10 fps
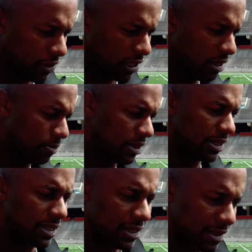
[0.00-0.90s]
keep putting
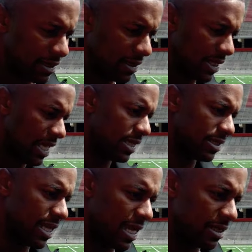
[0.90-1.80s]
days
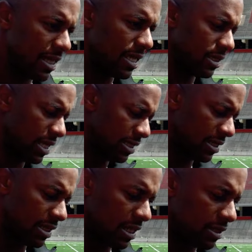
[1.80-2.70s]

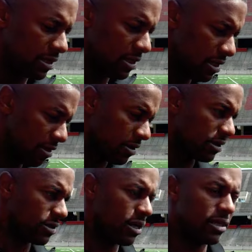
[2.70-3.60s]
together, you're
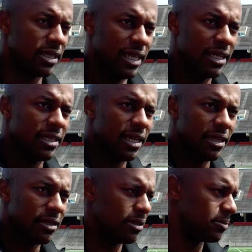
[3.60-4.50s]
starting to get it that
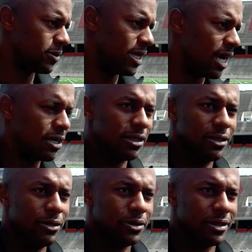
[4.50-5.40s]
we're not going to
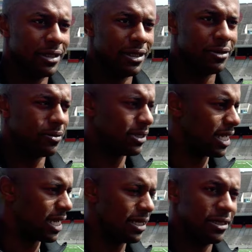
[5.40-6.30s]
lose. You know, we're
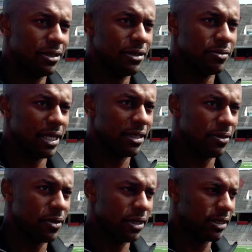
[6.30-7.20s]
not out here to lose. We're out here
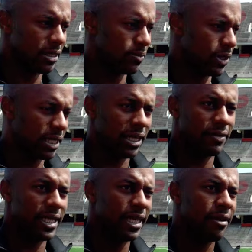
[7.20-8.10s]
to work and win
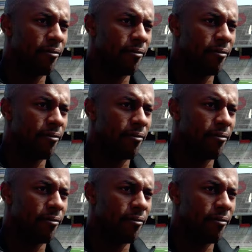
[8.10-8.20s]
every day.